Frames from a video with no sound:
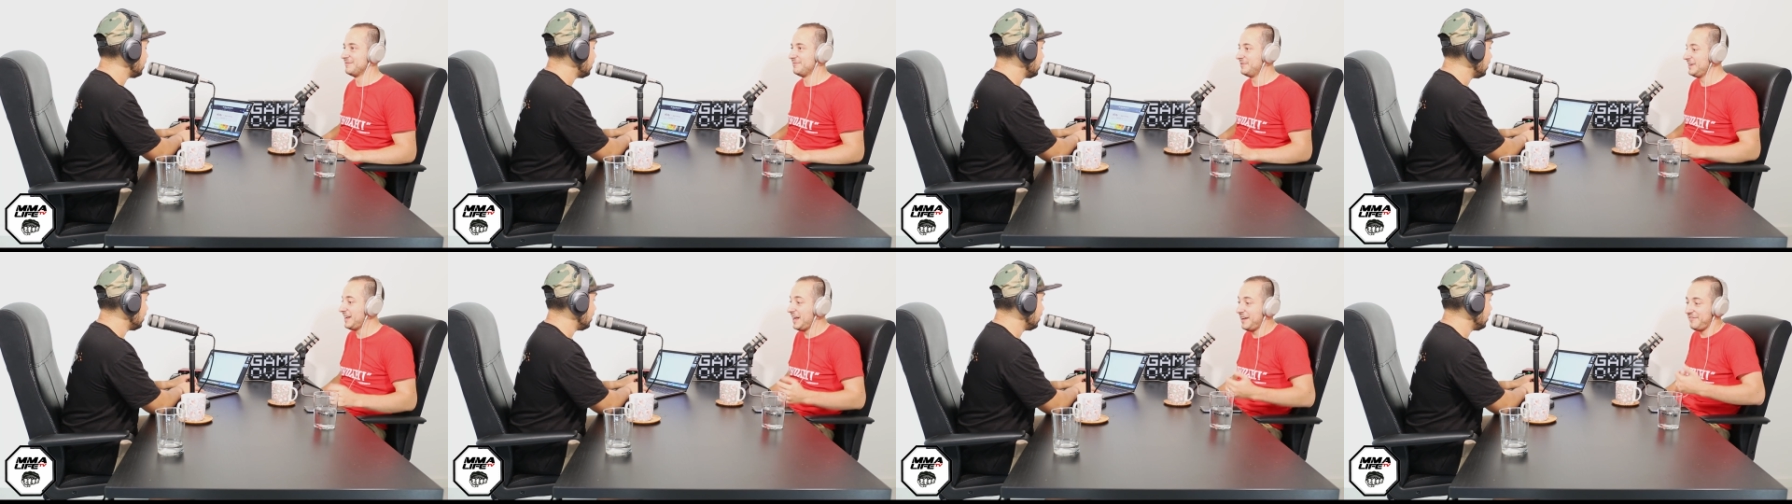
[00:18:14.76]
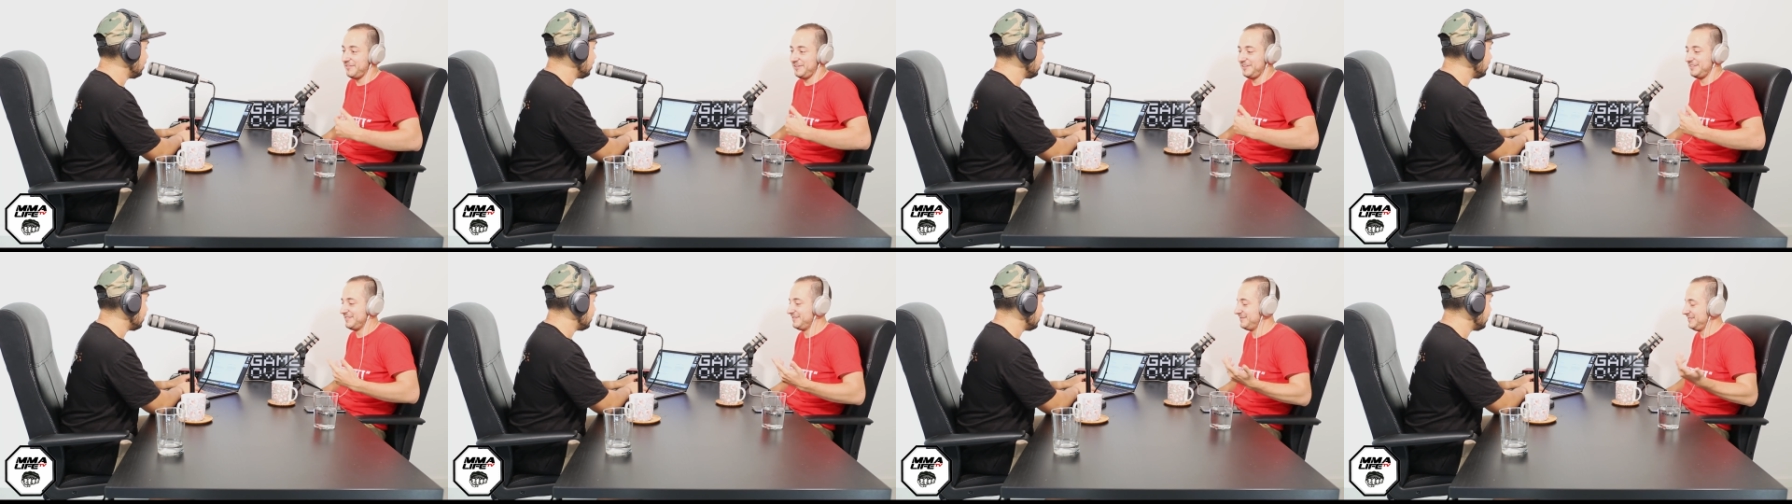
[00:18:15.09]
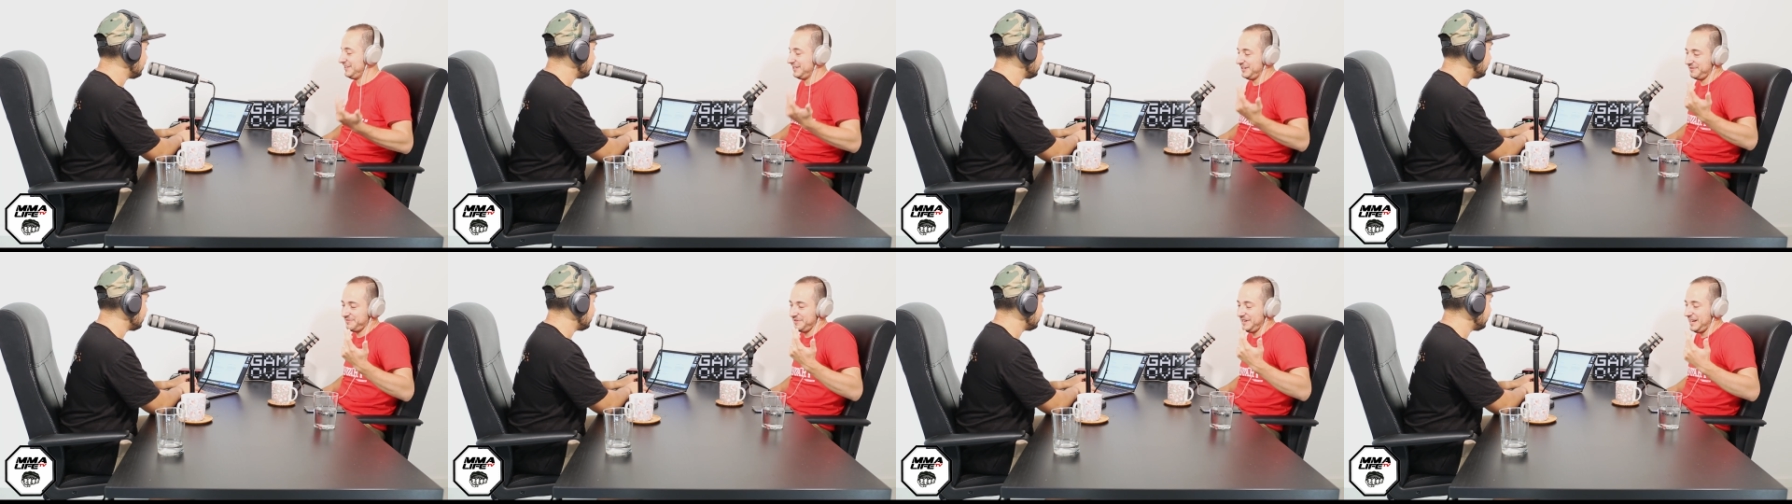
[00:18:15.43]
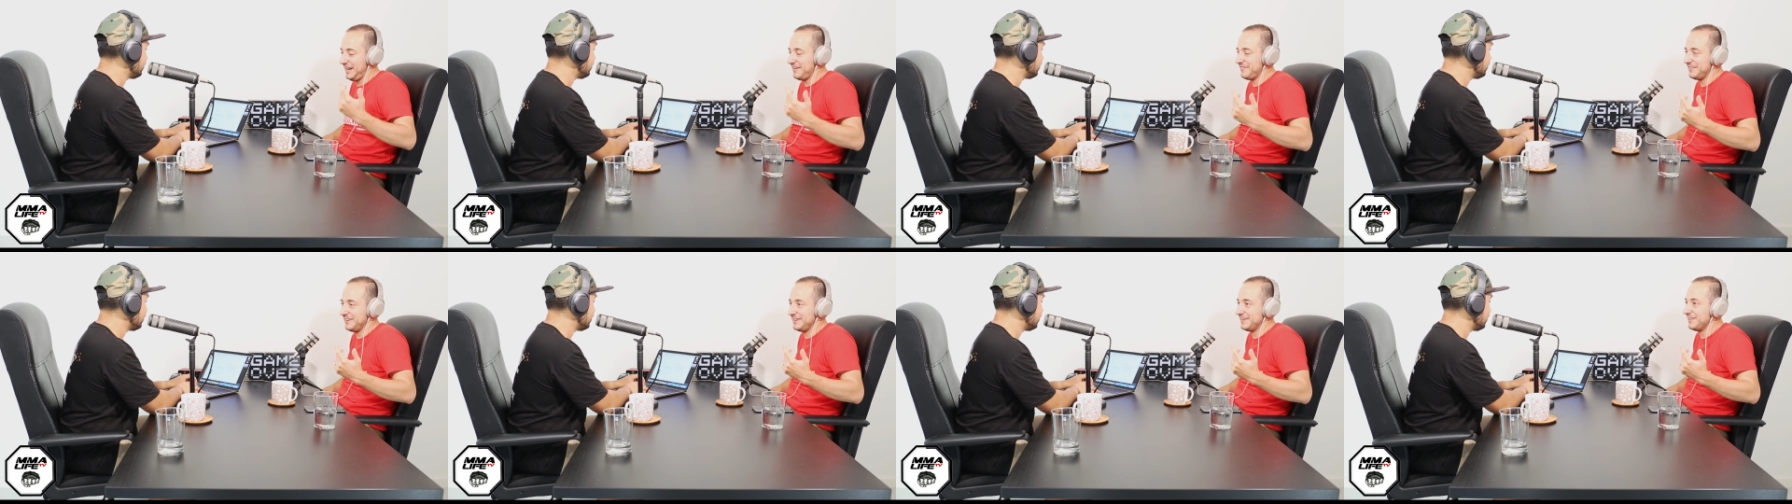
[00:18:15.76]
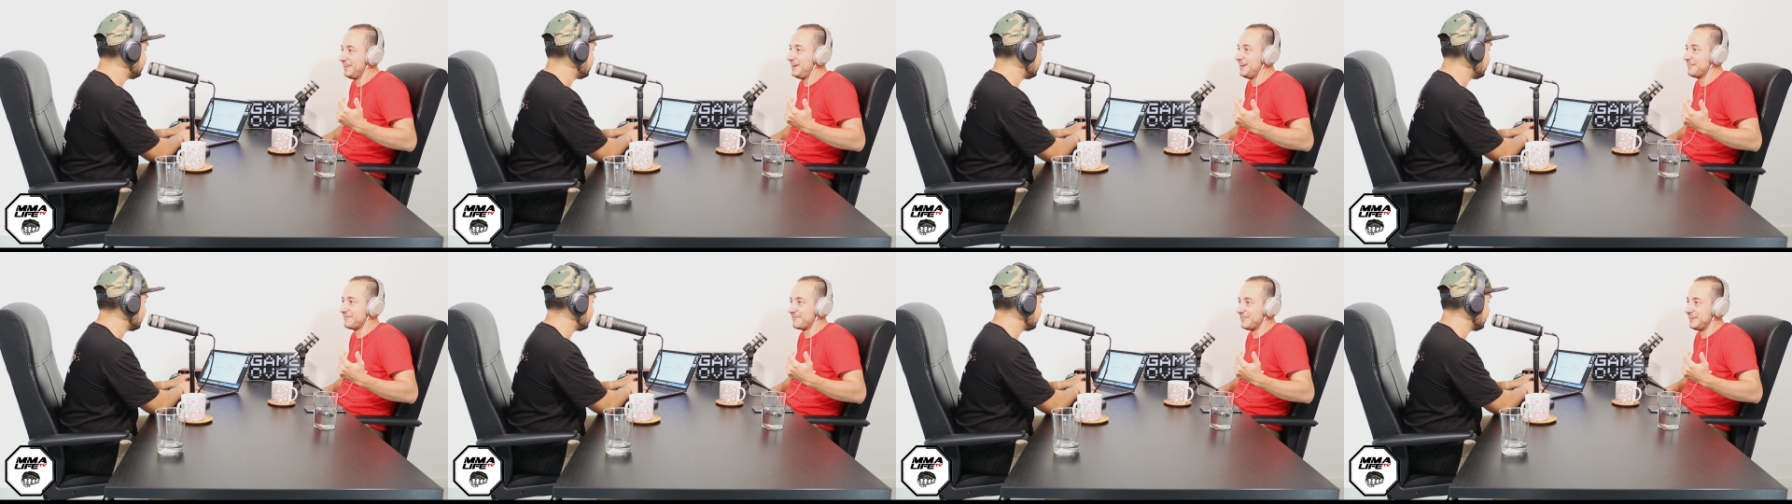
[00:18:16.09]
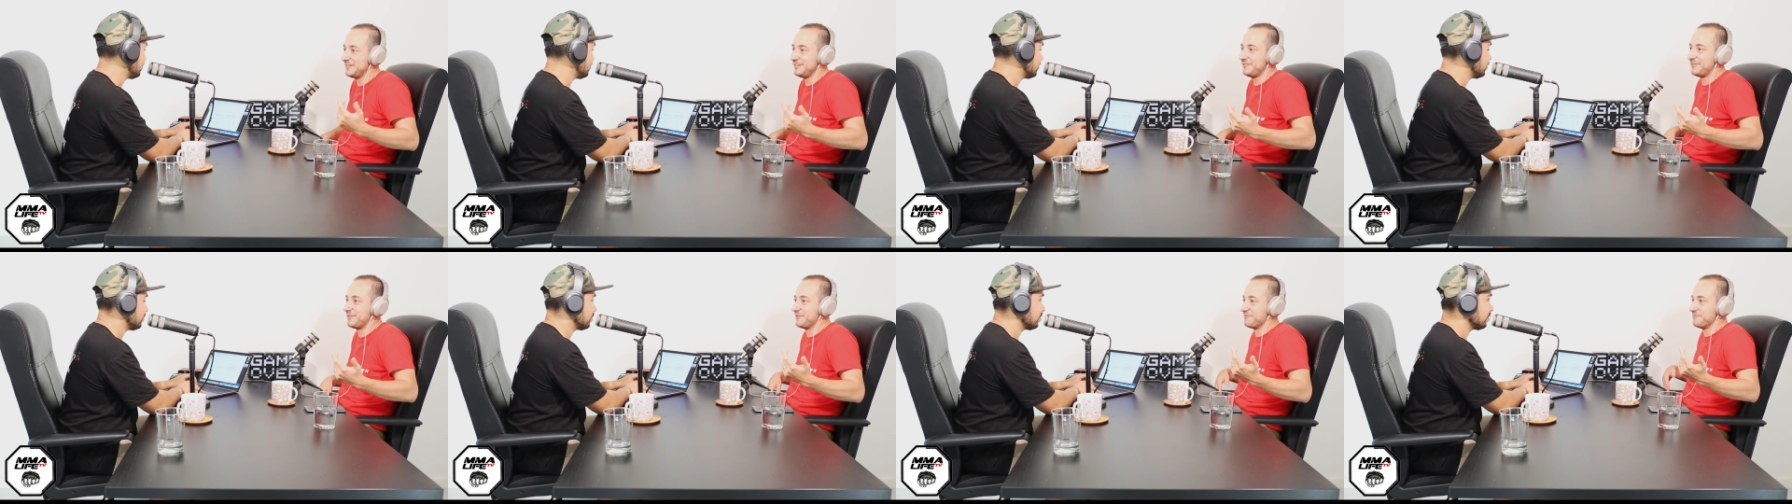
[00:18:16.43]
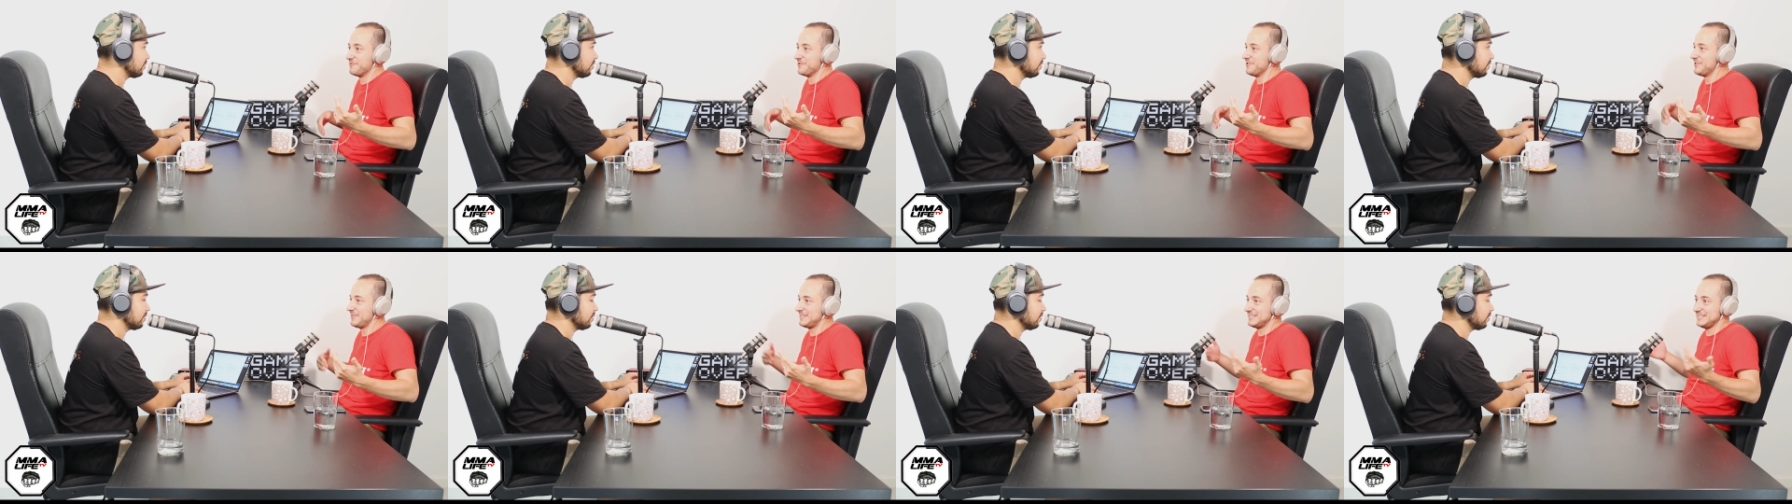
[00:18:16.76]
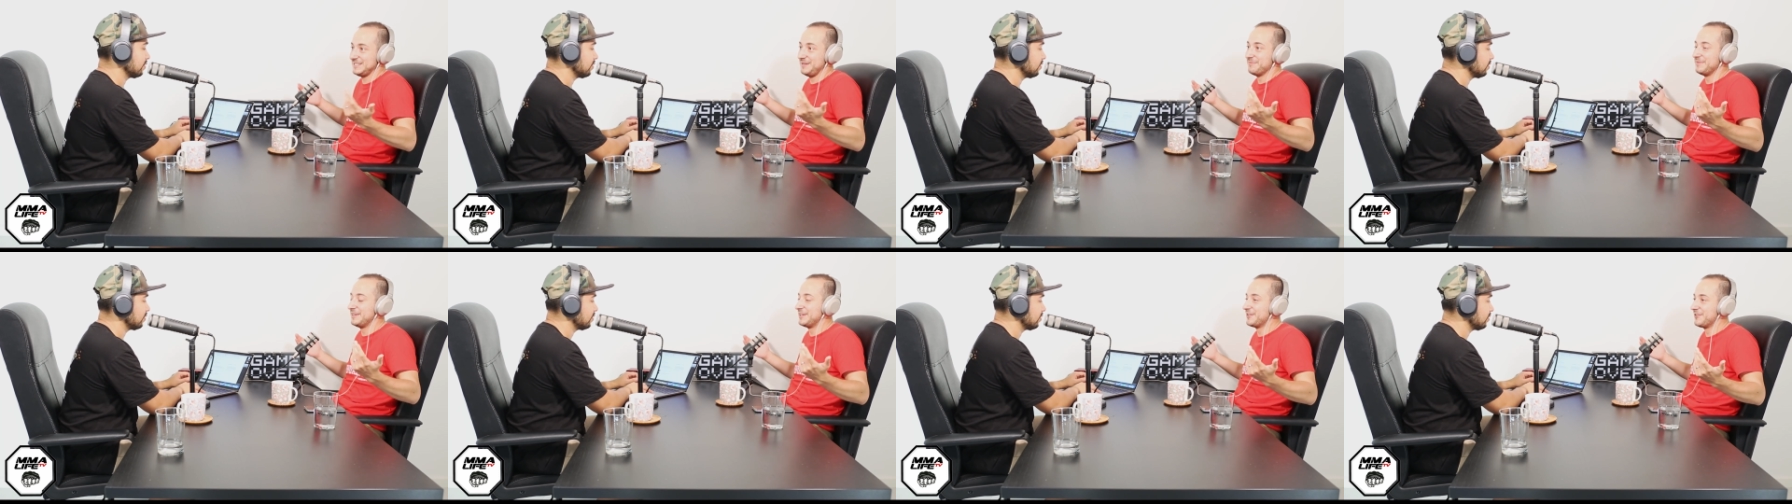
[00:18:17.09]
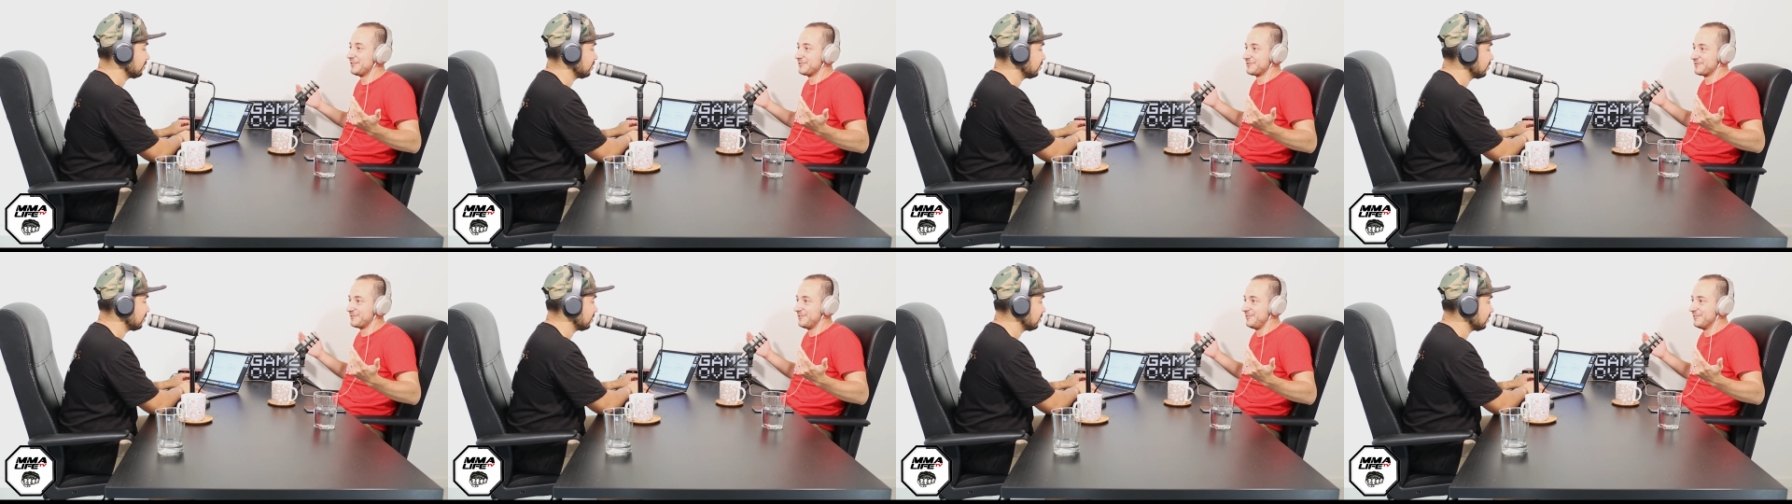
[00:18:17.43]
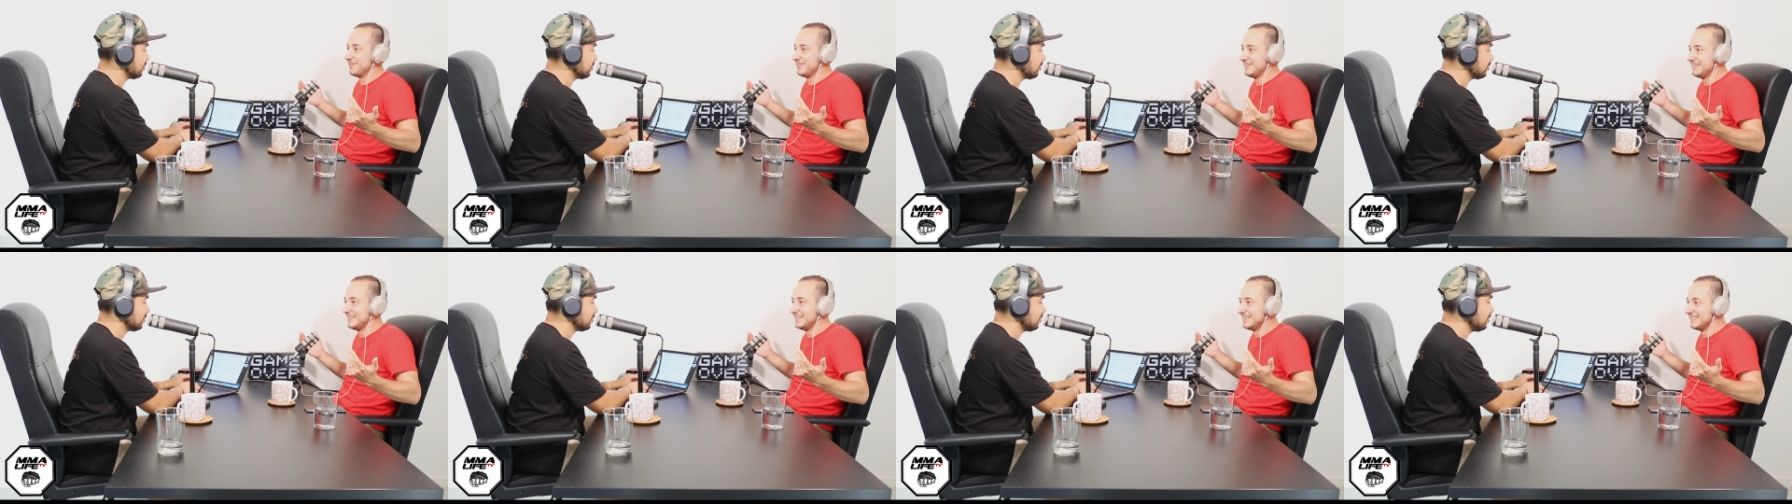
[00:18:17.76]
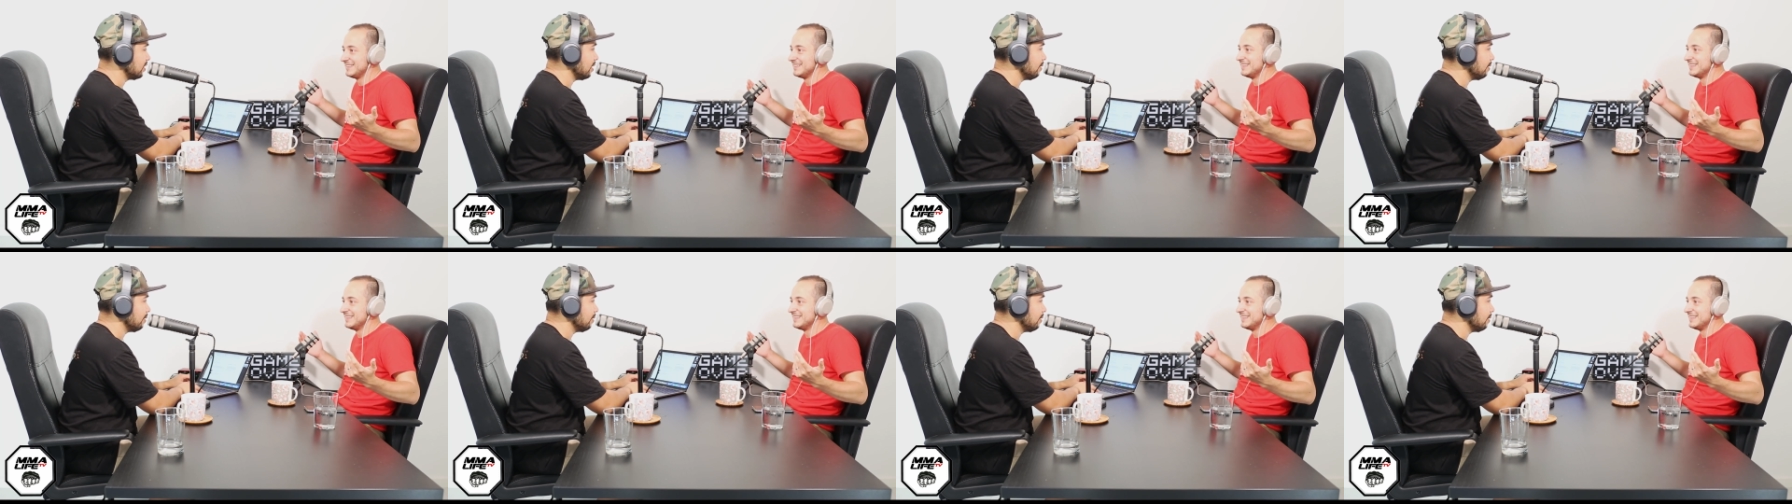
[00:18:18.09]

We have it in, you know, we have it in life, right? You're at work, something goes wrong.